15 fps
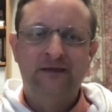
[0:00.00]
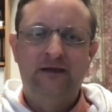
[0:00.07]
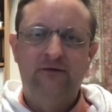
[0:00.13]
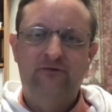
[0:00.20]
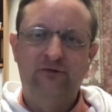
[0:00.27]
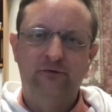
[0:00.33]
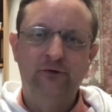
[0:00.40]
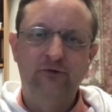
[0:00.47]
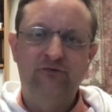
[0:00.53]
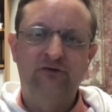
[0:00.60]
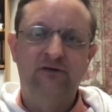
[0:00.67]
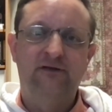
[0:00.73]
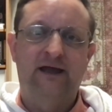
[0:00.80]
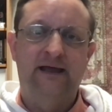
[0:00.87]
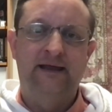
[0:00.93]

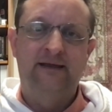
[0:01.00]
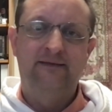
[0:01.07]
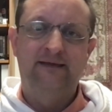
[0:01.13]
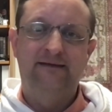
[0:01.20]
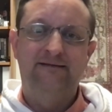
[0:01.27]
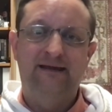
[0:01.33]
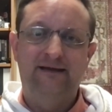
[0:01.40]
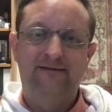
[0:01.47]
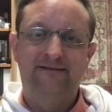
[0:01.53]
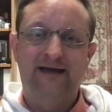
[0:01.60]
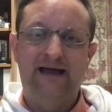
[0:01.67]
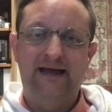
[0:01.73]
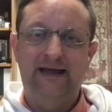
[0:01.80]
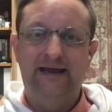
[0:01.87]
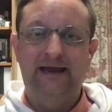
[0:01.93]
Solution dyeing, they take
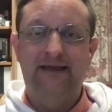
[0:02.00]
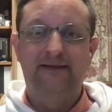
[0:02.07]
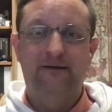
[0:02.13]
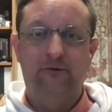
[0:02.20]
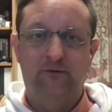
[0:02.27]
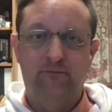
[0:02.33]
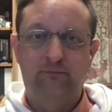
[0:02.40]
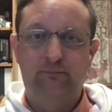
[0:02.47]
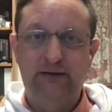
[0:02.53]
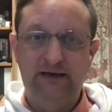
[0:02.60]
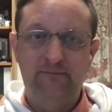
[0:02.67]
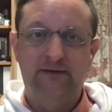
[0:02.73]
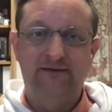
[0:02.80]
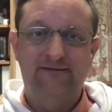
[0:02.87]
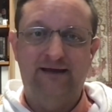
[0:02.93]
dye and there are
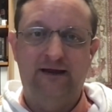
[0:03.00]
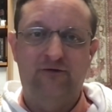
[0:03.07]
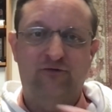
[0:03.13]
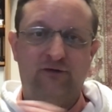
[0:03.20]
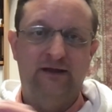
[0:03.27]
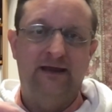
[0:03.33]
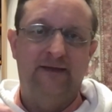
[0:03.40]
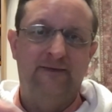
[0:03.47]
pigments actually,